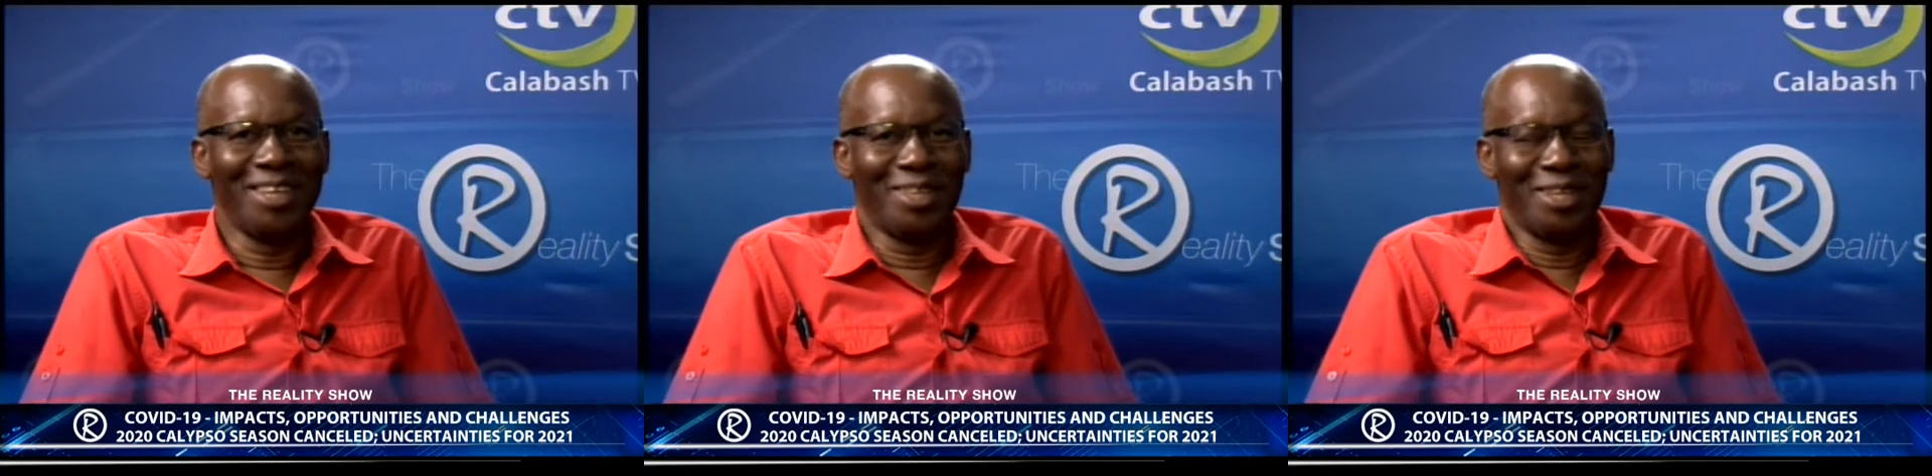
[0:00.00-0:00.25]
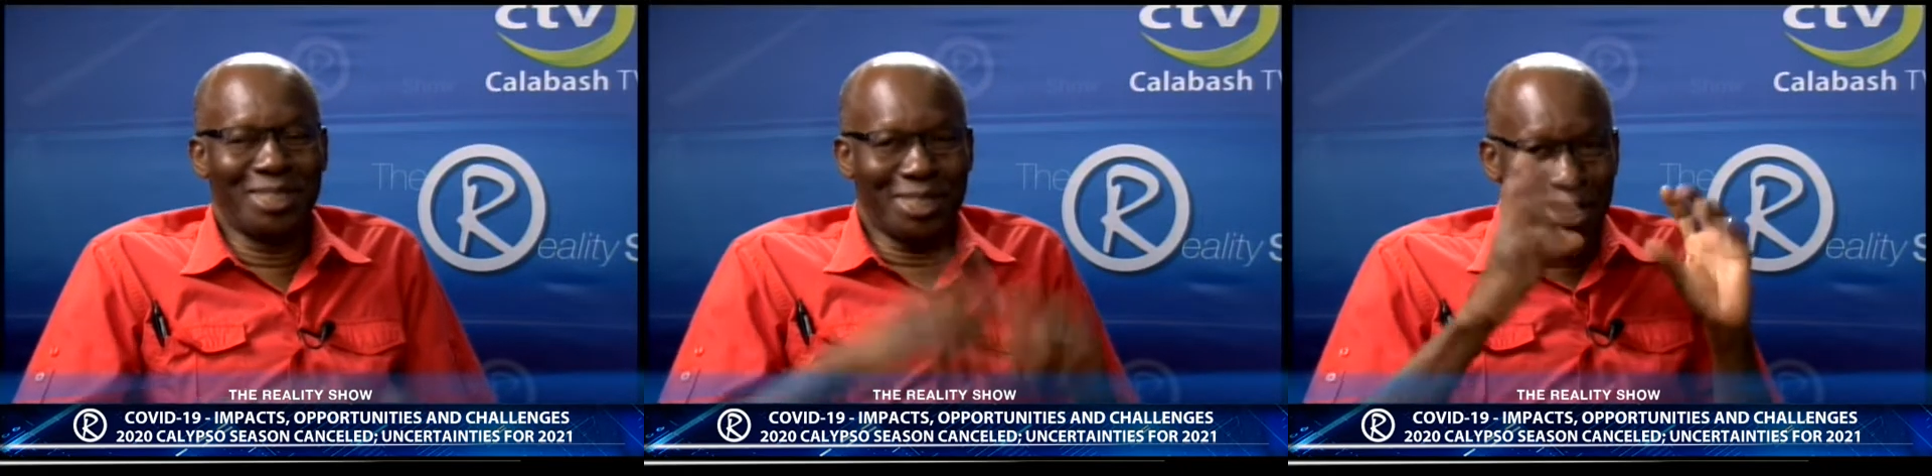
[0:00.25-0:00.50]

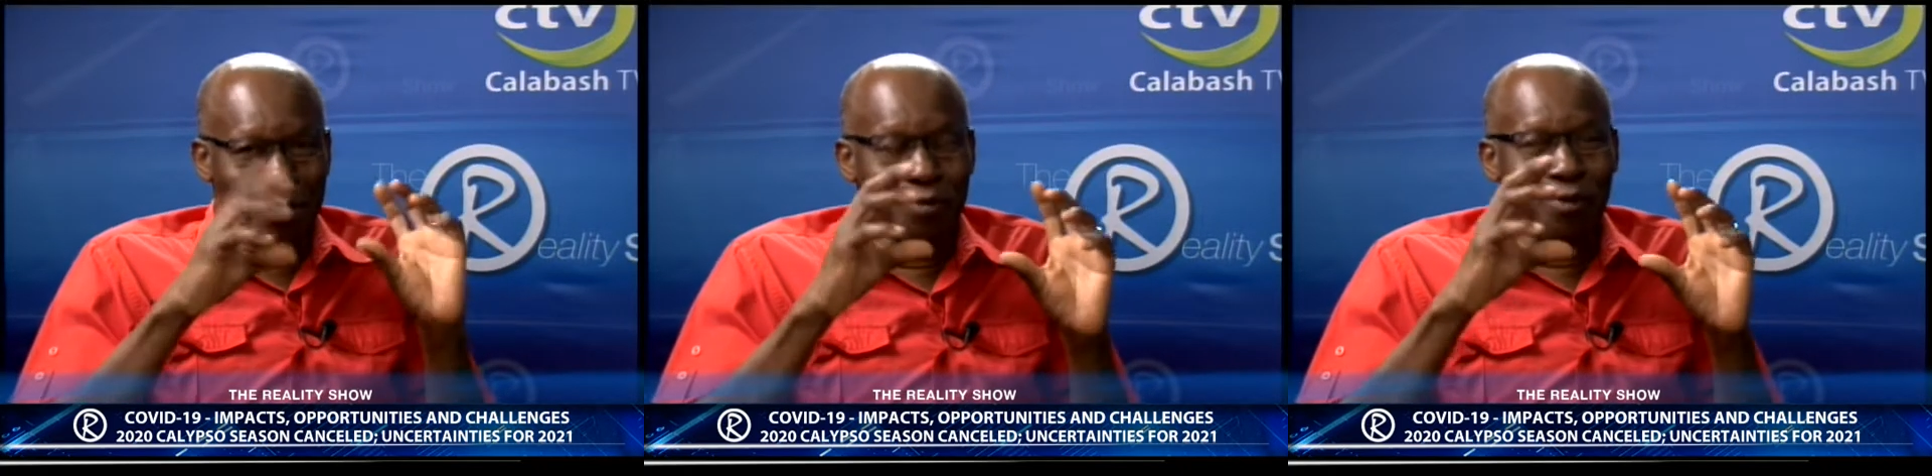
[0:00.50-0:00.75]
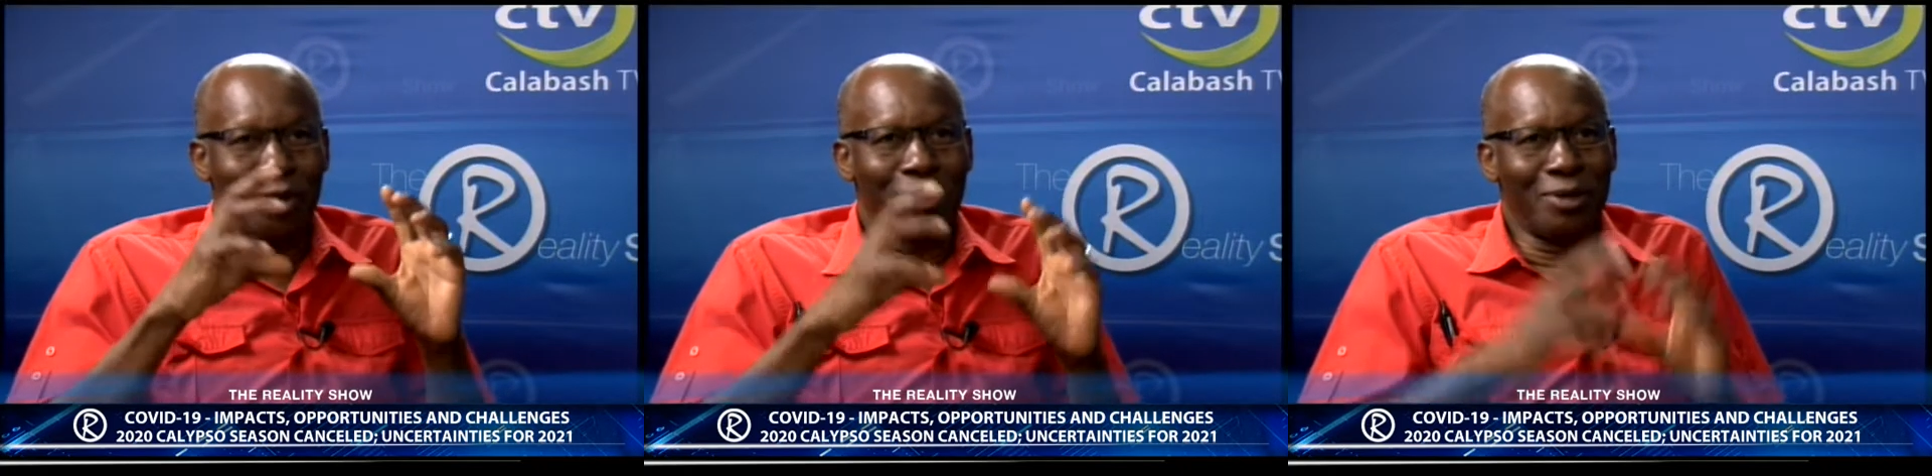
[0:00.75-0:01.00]
the 10
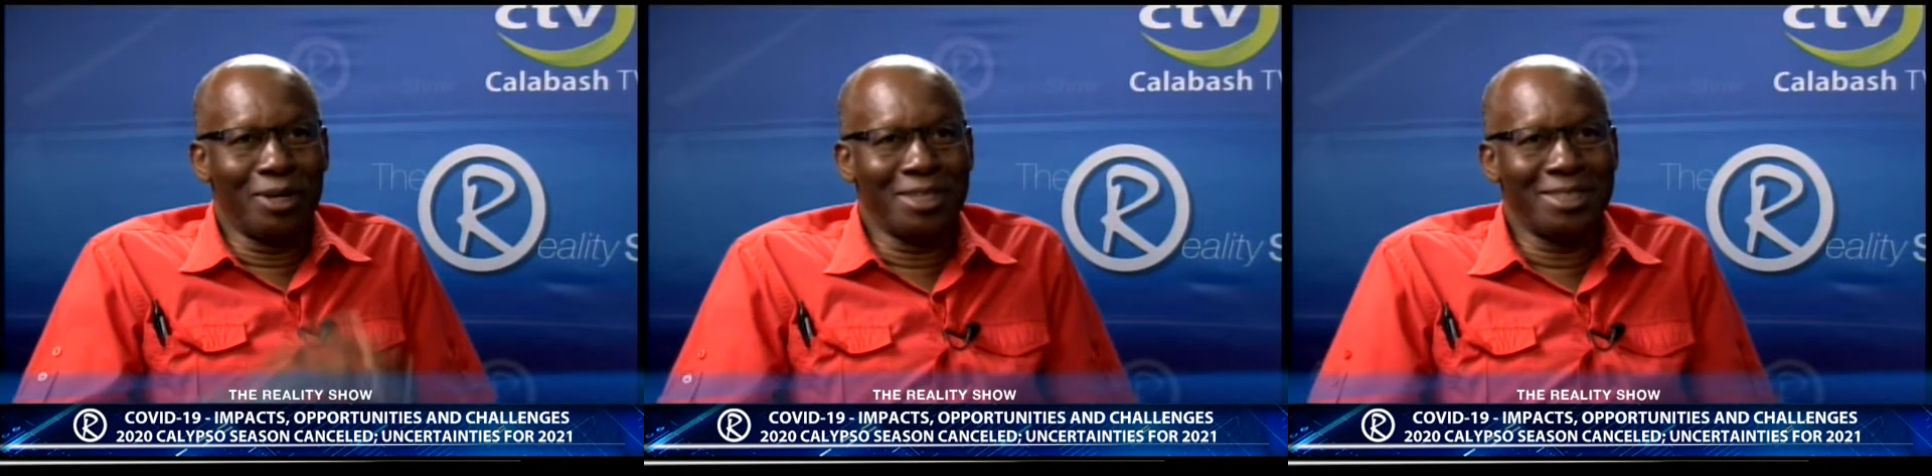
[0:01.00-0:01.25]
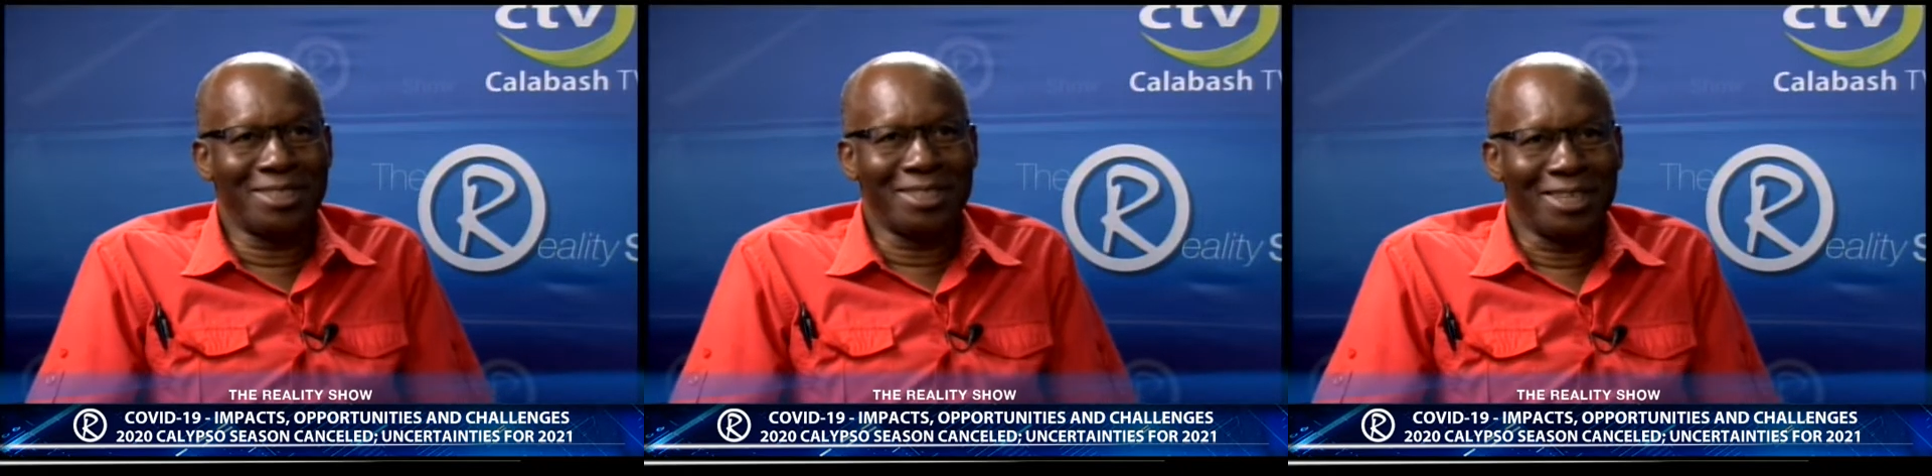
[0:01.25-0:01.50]

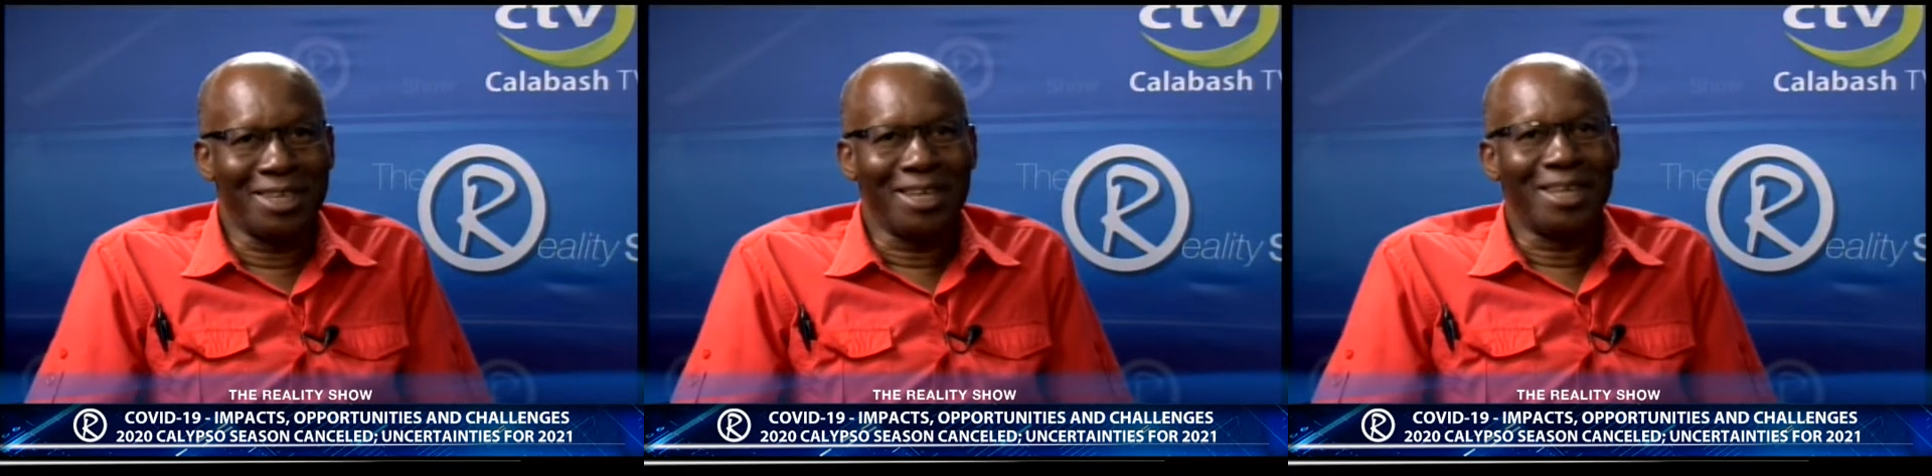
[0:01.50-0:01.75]
followers,